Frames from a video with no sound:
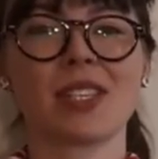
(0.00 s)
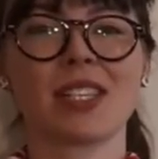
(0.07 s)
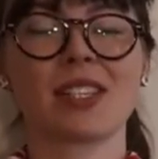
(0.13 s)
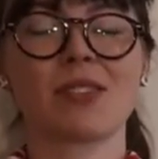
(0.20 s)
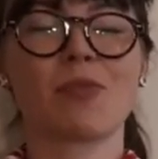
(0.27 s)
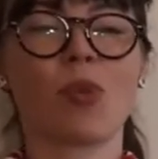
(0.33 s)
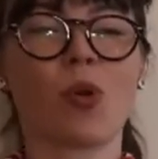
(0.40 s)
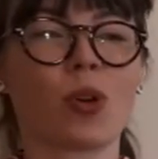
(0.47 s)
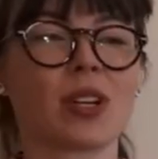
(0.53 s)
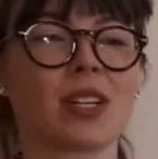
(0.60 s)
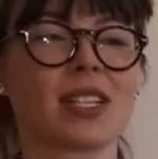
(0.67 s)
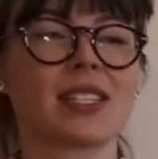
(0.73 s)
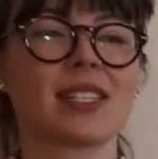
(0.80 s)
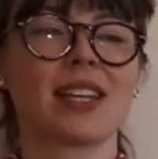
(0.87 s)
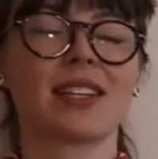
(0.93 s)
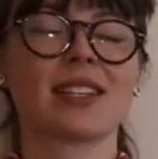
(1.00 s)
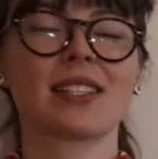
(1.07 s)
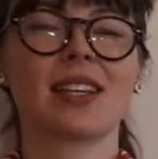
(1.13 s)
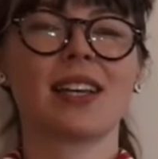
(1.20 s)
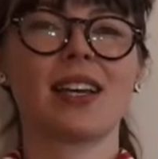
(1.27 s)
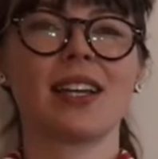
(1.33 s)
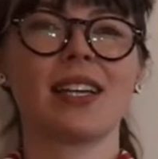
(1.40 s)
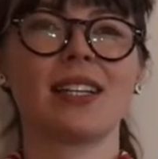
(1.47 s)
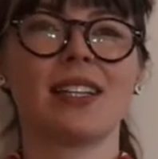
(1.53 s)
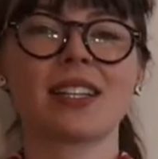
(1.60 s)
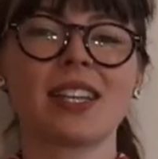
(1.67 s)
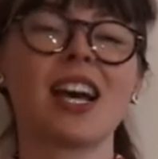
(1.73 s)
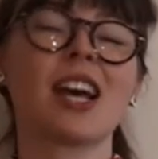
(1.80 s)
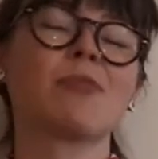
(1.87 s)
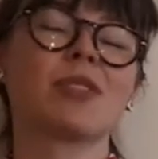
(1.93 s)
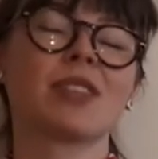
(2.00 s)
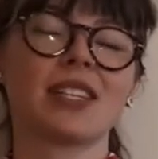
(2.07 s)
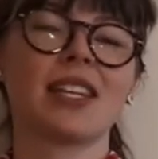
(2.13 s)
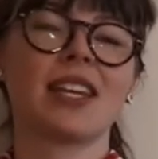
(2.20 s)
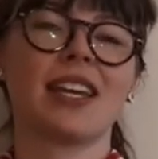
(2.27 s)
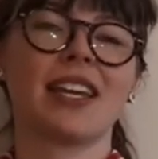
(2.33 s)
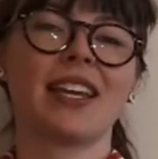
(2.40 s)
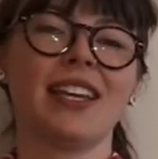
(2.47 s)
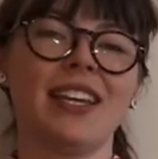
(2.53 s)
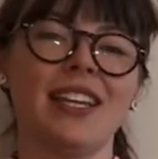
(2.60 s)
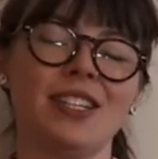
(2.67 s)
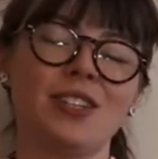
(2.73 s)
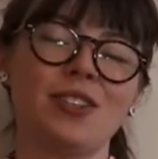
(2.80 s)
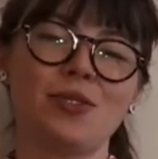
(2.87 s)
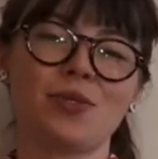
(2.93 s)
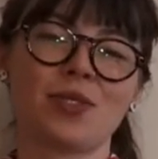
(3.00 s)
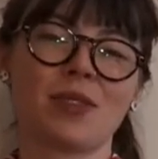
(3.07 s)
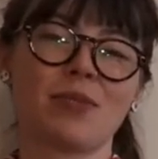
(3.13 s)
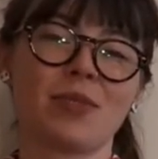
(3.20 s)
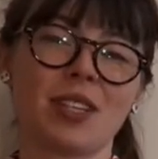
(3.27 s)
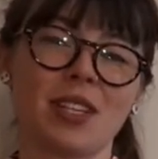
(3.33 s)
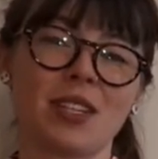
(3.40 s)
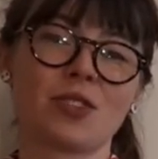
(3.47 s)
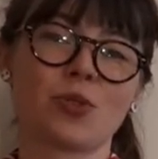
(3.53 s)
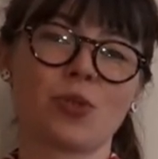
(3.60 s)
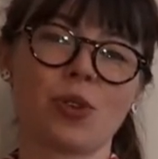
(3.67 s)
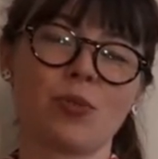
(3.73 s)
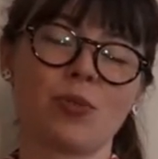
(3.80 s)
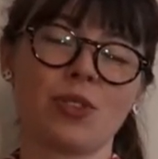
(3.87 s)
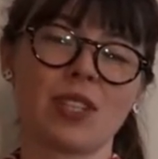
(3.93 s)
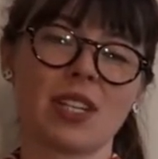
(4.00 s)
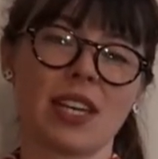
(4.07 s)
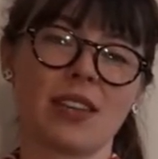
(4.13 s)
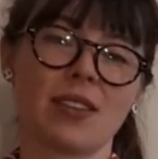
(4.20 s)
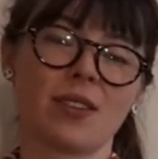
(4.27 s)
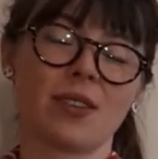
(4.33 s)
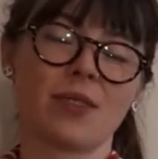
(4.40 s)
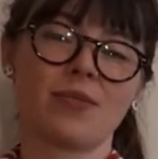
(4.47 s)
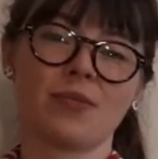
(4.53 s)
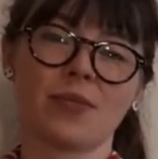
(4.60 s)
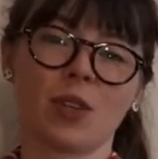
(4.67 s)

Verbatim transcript: it's important to set aside a time of the day to do something enjoyable together,